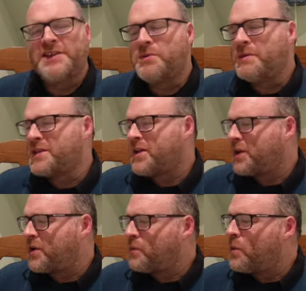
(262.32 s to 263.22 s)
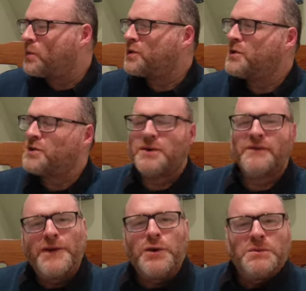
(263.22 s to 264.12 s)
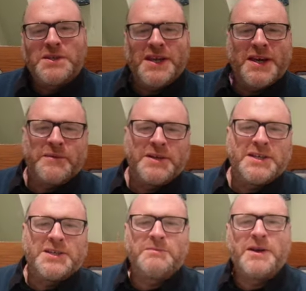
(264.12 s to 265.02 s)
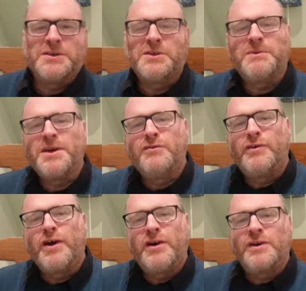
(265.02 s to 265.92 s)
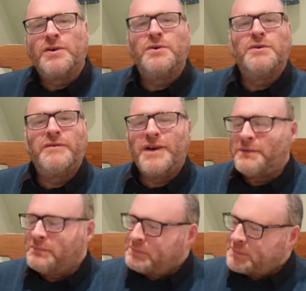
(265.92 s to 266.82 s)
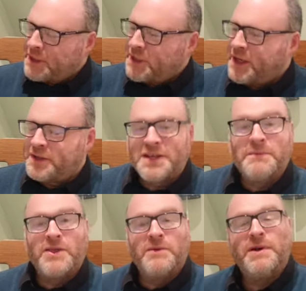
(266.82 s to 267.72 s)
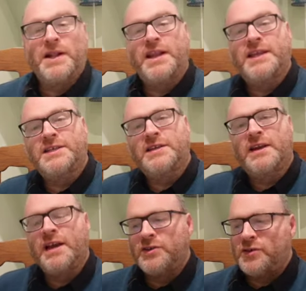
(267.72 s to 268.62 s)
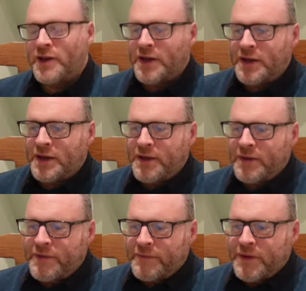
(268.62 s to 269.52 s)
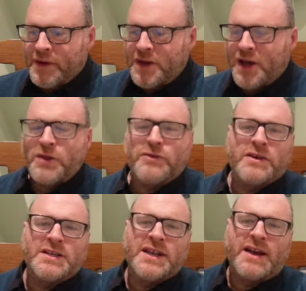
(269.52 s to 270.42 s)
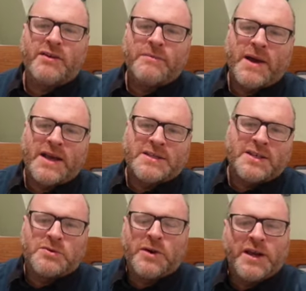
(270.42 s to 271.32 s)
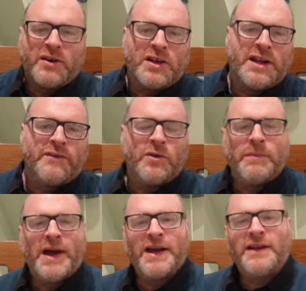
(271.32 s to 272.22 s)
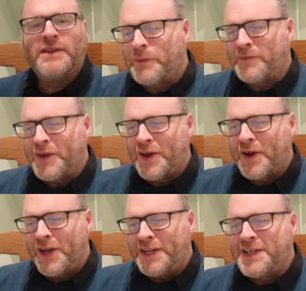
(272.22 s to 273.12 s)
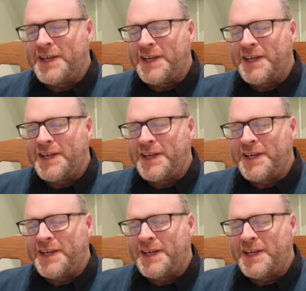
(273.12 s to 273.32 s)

almost like you walked onto a film set which is supposed to be Iraq or, some other Middle Eastern country. And you go through this narrow passageway. You've got to leave your bag with the guide